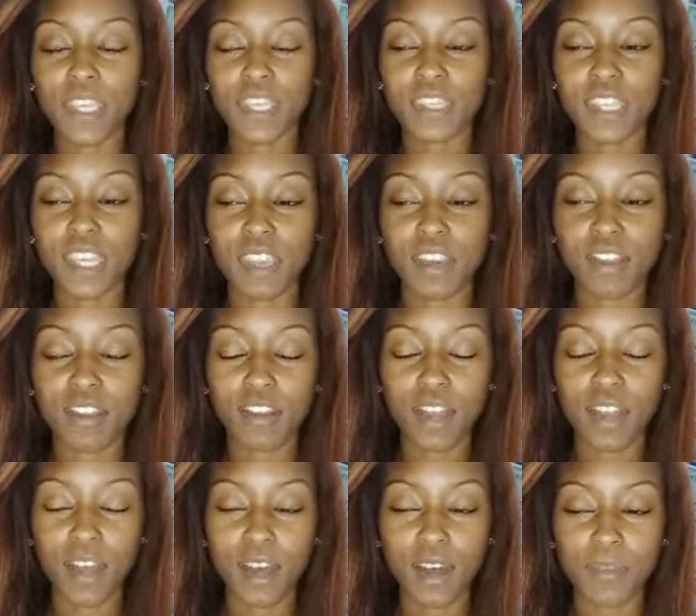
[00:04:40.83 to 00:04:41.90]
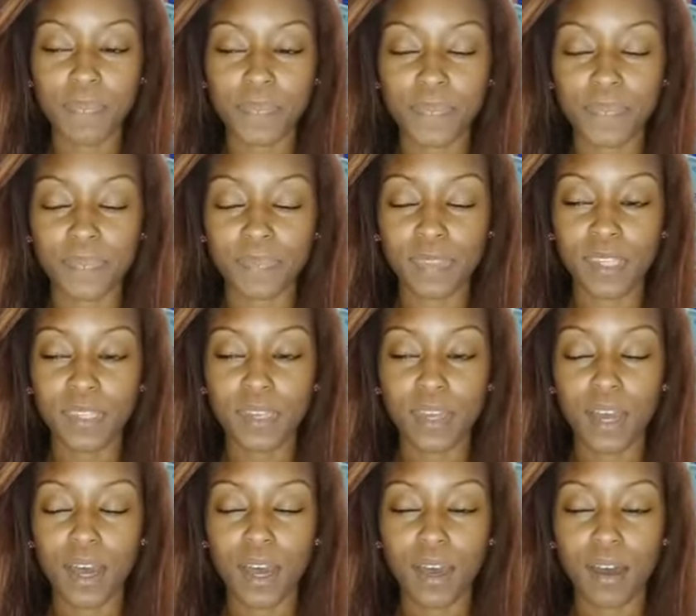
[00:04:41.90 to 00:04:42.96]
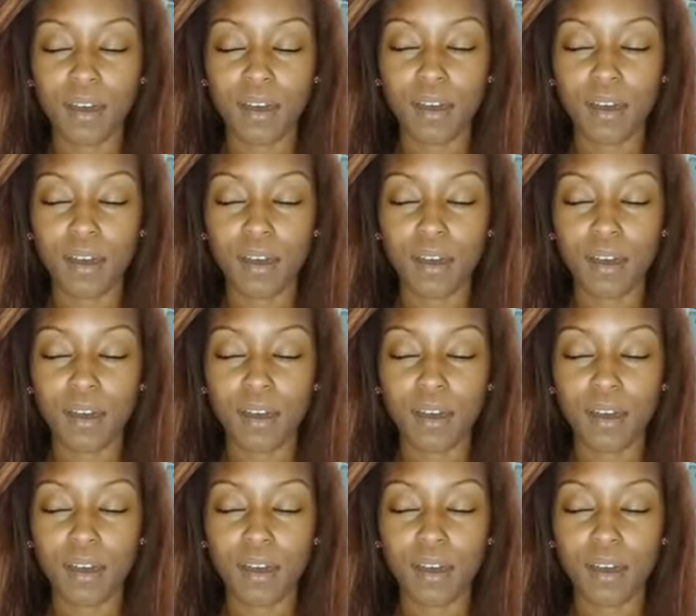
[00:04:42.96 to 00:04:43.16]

their, um, uh,